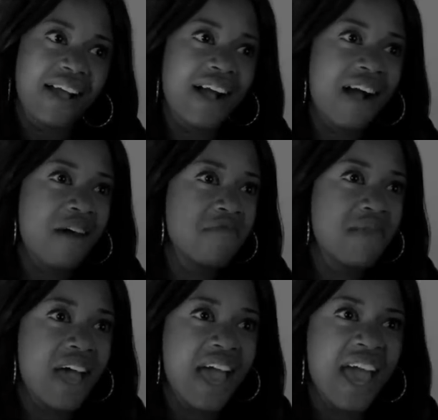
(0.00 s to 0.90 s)

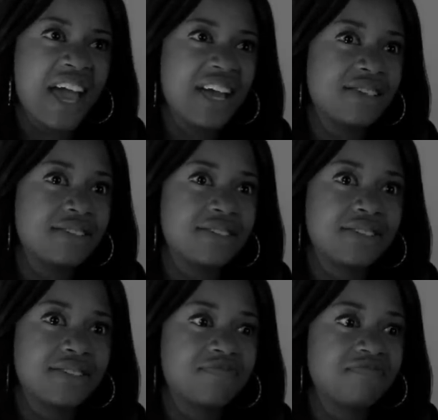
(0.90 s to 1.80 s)
come and
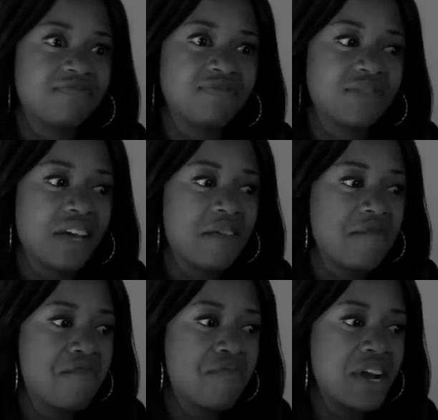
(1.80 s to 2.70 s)

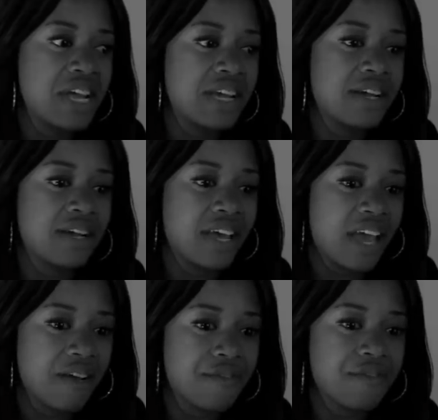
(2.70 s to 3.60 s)
break
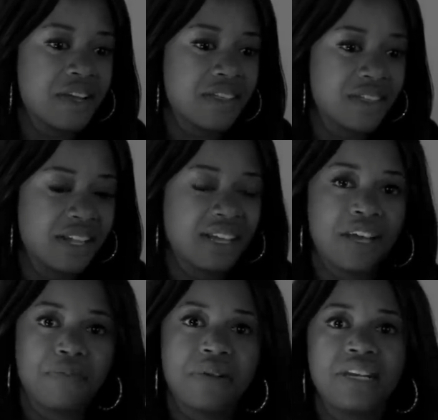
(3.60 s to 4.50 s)
everything that
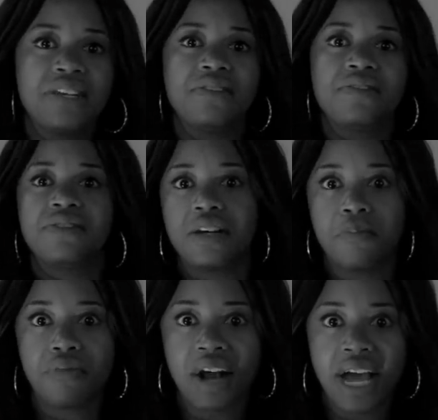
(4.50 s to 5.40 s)
I believed a
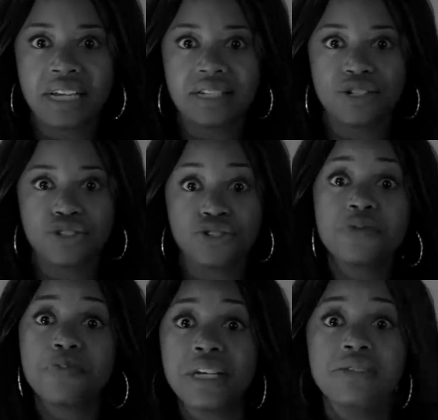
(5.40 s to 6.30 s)
brand
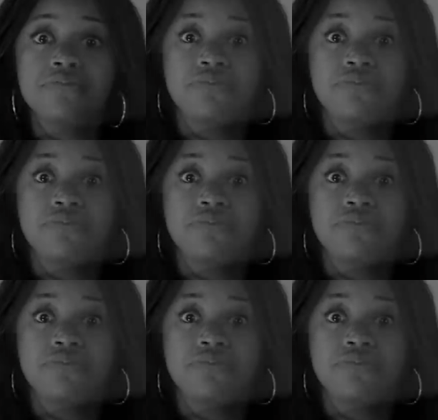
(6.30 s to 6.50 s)
should be,